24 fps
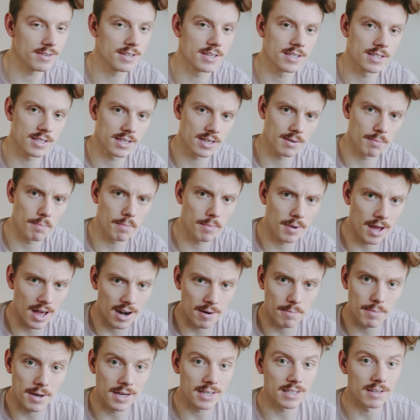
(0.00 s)
just kind
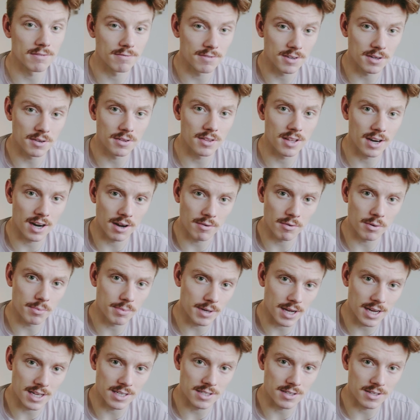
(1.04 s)
of picked a few that I will
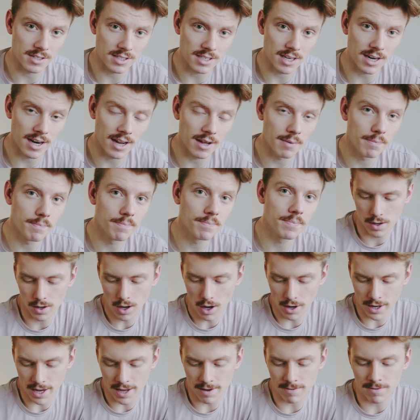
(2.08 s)
be answering today.
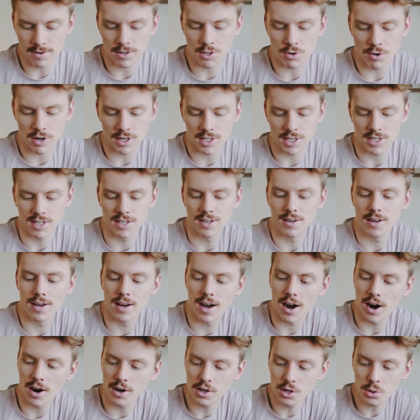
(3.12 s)
Okay, first question.
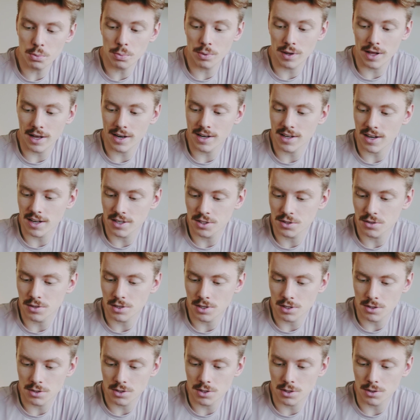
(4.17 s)
Are you planning on doing
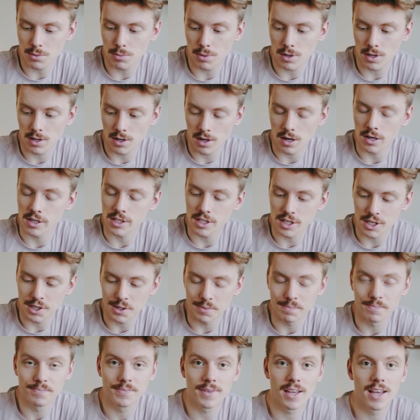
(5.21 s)
YouTube long
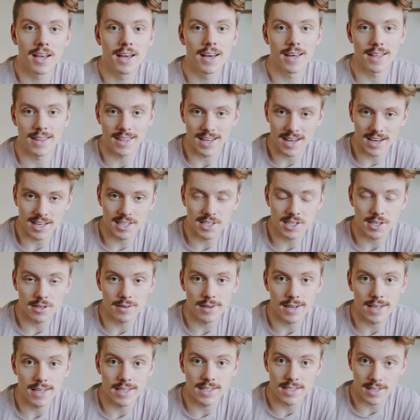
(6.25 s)
term? The answer
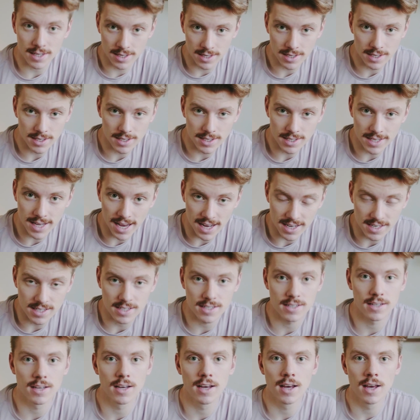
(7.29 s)
is
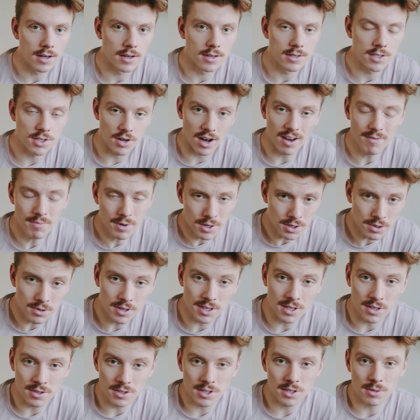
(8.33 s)
yes. So I've been doing
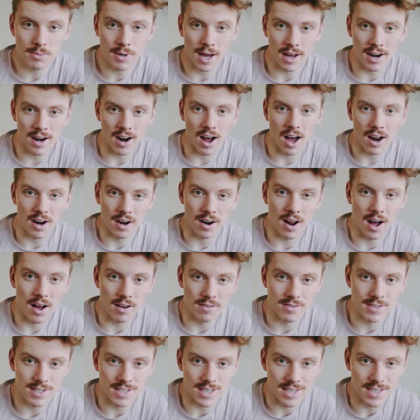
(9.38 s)
YouTube kind of on and
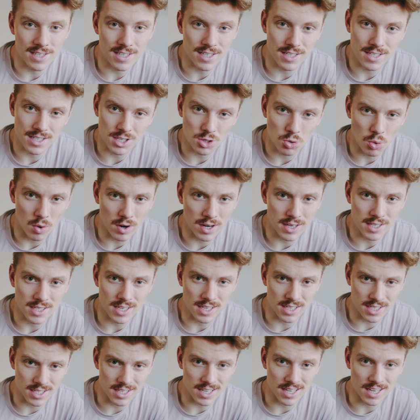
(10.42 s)
off since
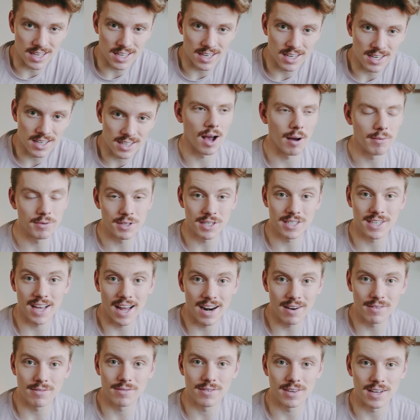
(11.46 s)
2016. I was just
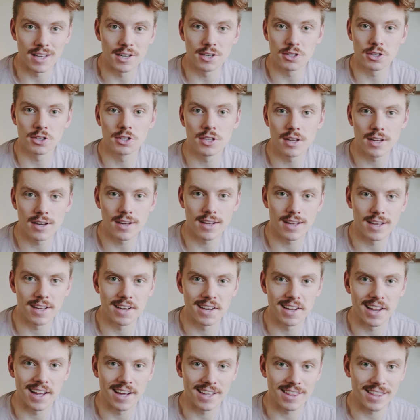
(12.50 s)
kind of interested
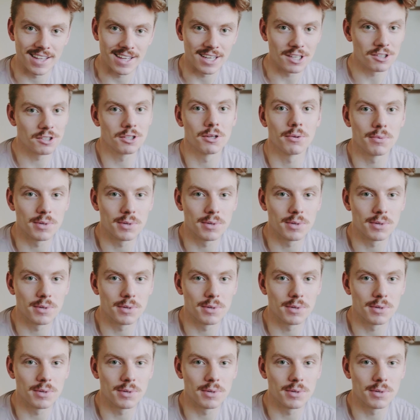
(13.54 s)
in like the YouTube